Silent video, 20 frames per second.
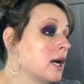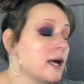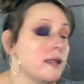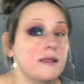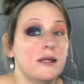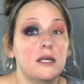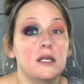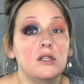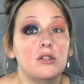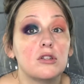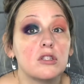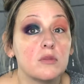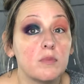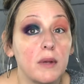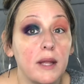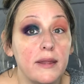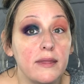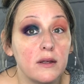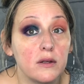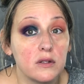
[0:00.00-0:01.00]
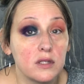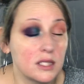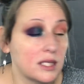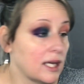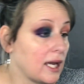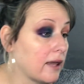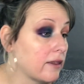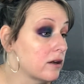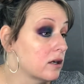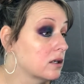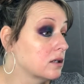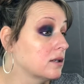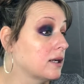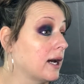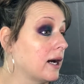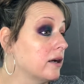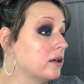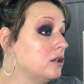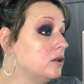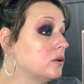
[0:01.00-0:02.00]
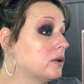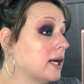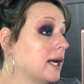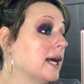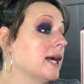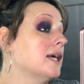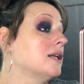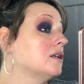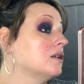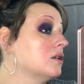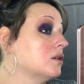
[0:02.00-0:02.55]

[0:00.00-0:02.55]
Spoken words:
And then you just blend those together. Now you can